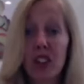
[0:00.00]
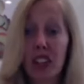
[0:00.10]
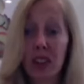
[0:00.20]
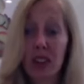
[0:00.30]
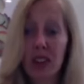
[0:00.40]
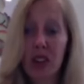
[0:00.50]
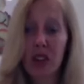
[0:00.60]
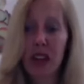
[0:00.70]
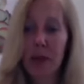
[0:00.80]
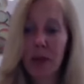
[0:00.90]
give it a
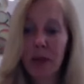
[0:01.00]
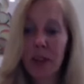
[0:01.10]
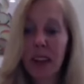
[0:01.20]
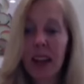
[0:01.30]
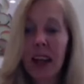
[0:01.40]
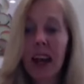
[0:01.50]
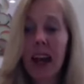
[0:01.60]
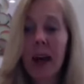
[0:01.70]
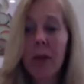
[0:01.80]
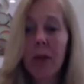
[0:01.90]
try.
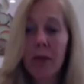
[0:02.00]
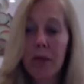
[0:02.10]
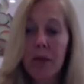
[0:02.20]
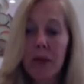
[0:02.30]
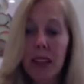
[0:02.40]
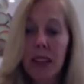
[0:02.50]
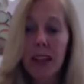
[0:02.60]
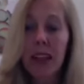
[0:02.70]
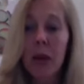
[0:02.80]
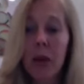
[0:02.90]
Um,
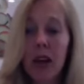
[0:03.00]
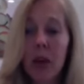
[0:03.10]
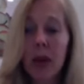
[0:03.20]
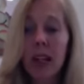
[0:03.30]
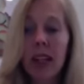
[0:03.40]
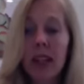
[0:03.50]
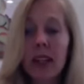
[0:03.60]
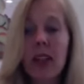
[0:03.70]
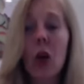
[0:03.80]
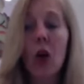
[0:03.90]
now, buckwheat
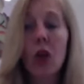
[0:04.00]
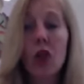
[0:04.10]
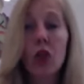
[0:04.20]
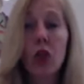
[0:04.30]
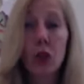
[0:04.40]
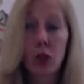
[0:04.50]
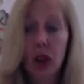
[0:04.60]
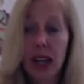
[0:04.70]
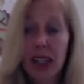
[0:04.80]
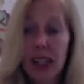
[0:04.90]
is also
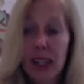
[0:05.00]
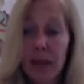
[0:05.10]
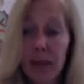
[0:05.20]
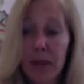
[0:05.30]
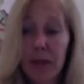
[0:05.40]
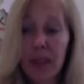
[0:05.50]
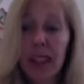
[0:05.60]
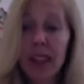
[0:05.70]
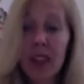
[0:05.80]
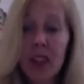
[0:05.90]
great
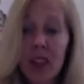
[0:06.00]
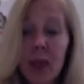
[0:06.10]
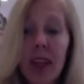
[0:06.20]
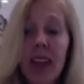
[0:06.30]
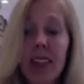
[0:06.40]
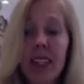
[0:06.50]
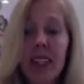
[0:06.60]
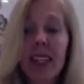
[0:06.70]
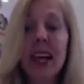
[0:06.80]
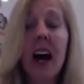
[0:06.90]
addition because it
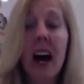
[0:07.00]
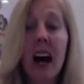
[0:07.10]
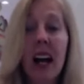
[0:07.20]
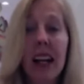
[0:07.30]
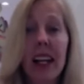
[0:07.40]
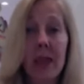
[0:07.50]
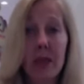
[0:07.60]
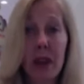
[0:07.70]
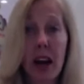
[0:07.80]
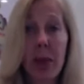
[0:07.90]
is high in
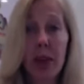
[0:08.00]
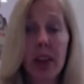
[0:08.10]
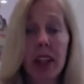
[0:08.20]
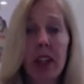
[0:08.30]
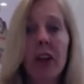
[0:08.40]
fiber.